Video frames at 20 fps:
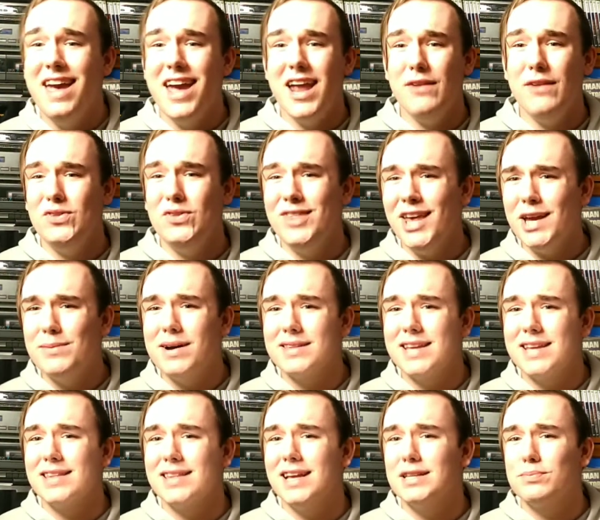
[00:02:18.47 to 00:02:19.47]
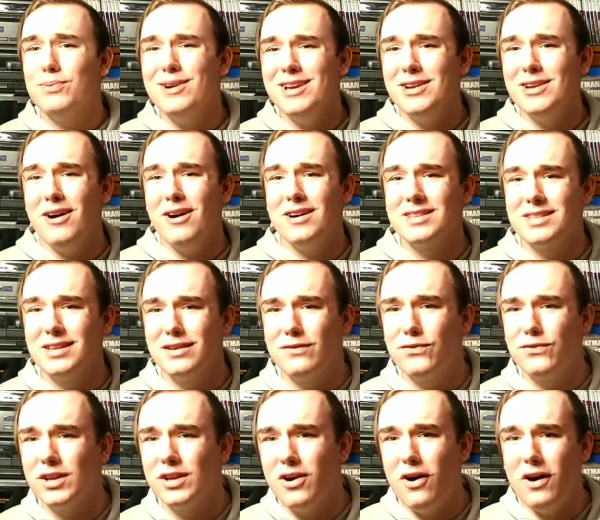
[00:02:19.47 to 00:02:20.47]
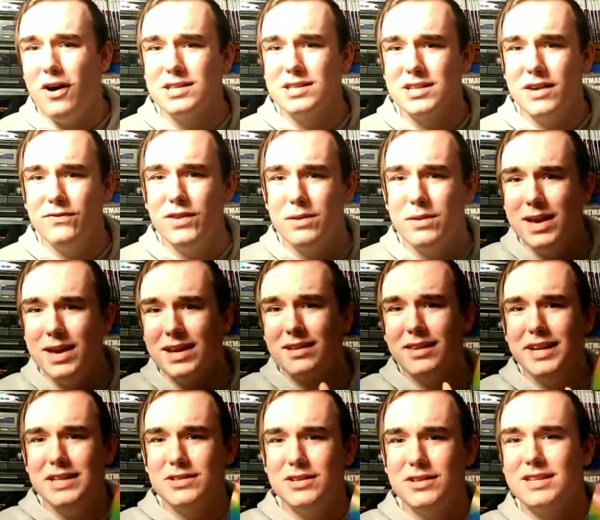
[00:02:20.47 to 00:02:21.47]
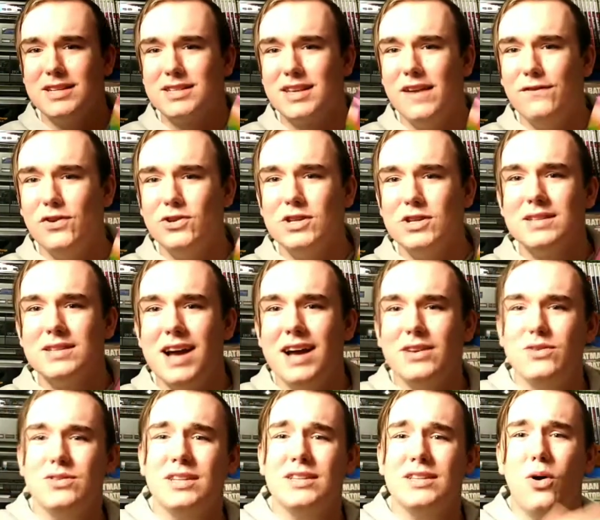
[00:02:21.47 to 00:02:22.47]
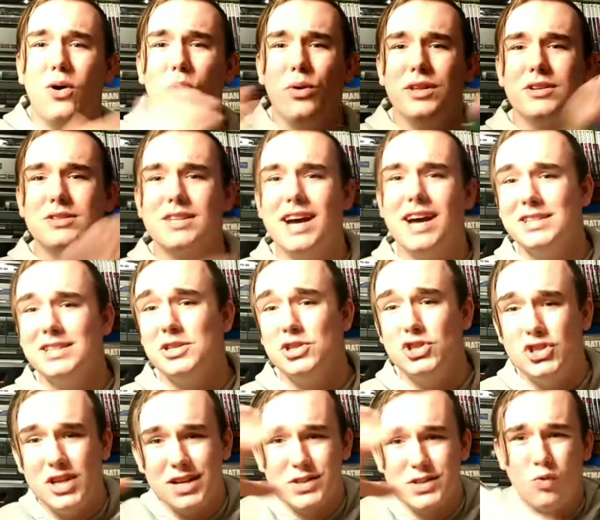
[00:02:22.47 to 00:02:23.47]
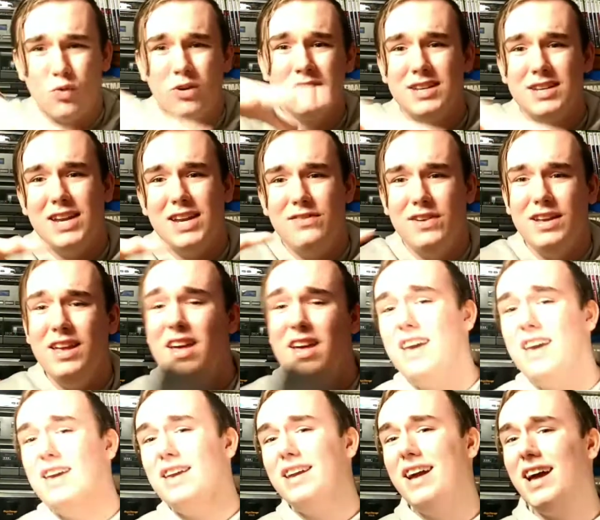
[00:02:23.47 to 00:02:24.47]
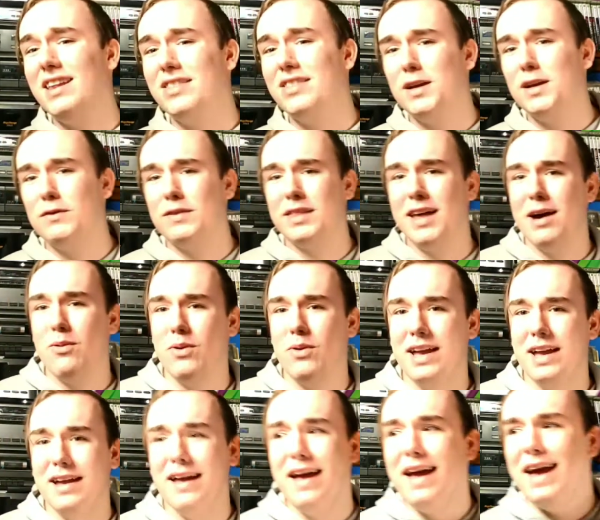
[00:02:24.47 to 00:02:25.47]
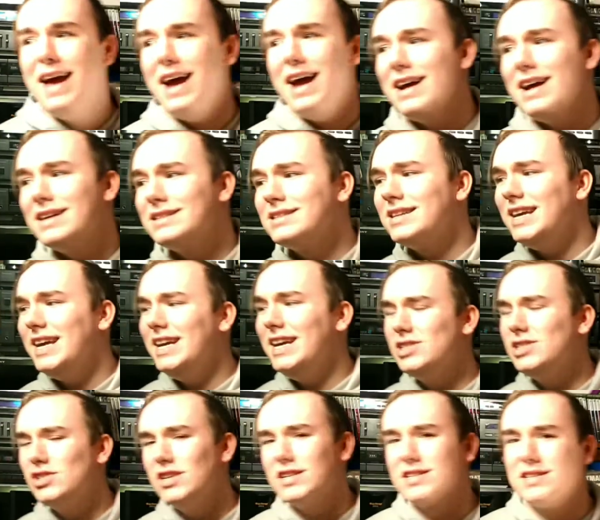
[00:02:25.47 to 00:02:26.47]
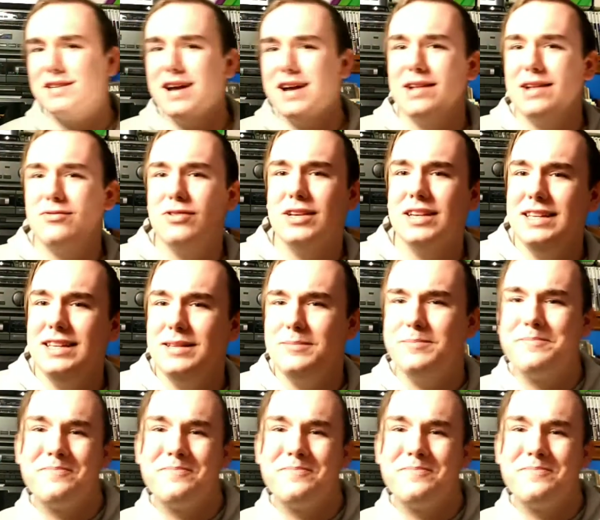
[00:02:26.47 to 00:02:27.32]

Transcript: And if you think about that, that's pretty for the cost of make a LaserDisc. If you're just not using the whole other side, just one side of it, you got to think of it that way, as it's just not really